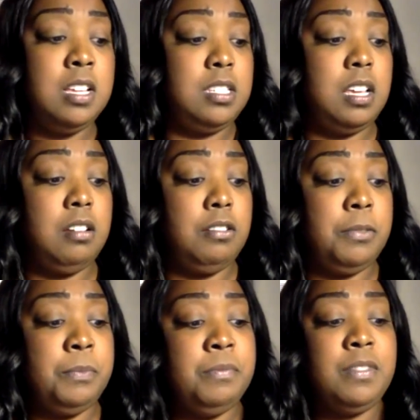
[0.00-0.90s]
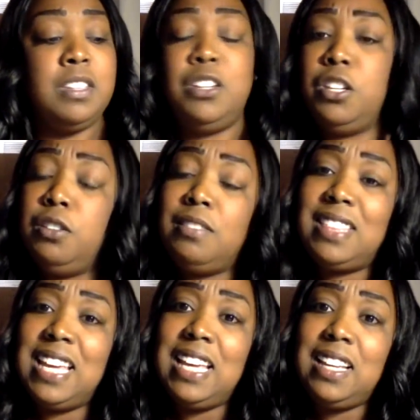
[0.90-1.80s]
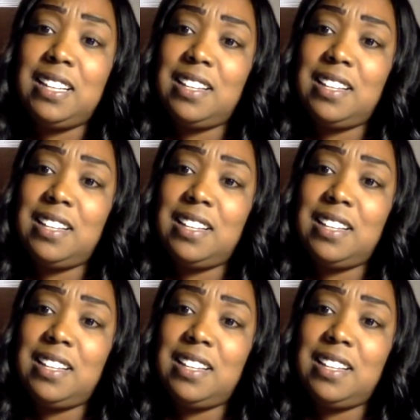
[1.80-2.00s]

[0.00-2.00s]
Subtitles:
So do you think,